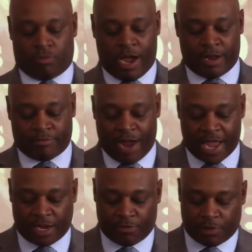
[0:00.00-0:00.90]

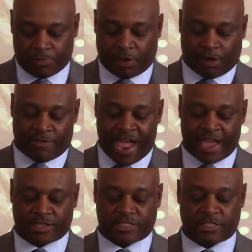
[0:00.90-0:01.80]
writing of the book of
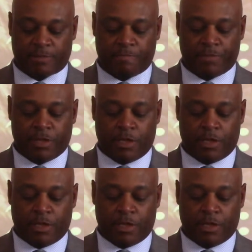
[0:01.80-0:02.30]
Acts.